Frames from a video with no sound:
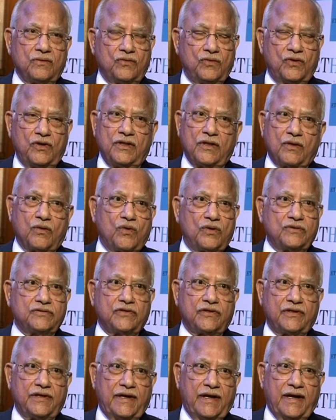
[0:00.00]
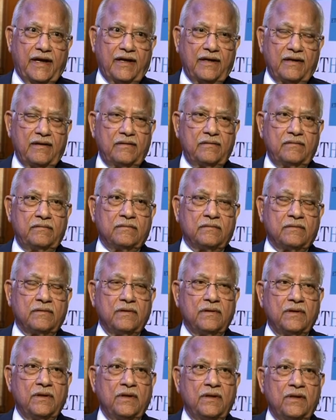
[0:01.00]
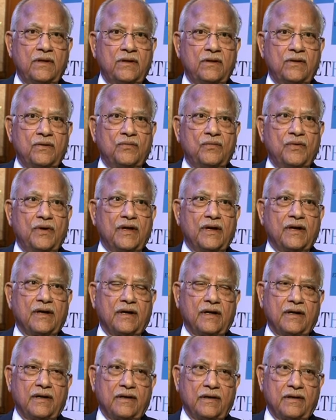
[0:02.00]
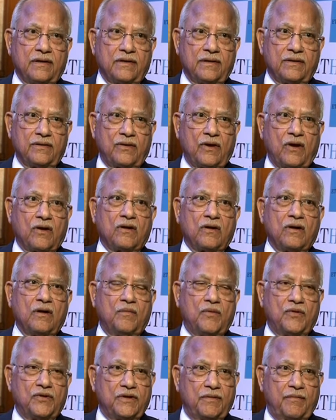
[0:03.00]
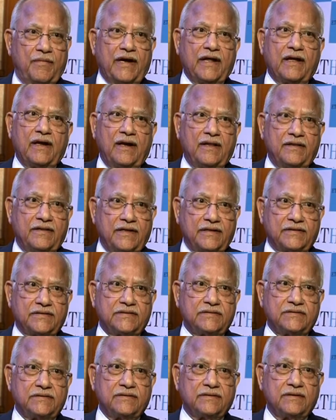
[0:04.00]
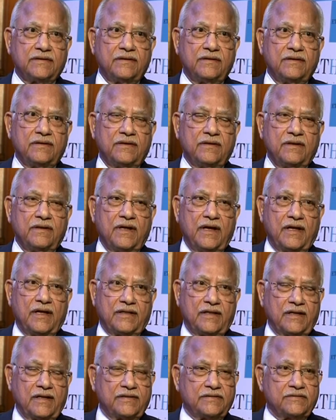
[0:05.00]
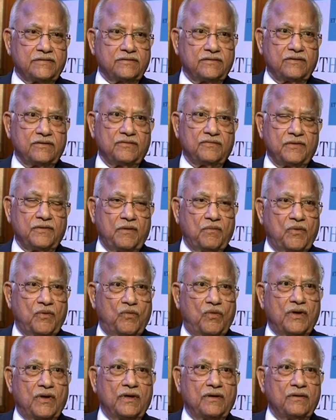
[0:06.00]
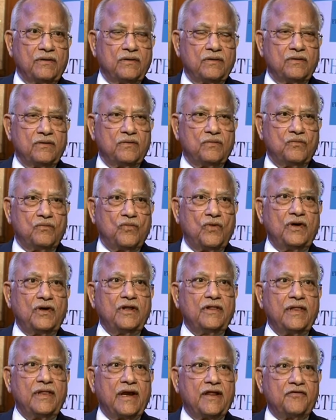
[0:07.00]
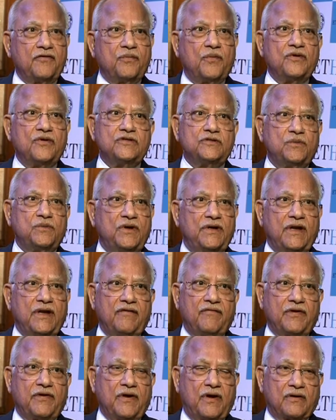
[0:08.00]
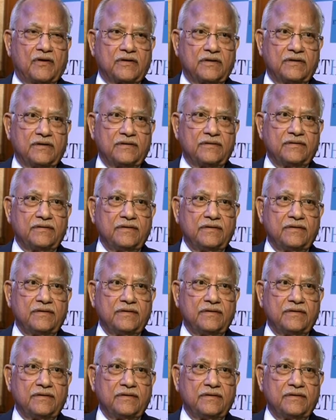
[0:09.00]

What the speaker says: During the course of the day, we are talking about the medical ethics. Ethics, number one, what is the responsibility of a doctor?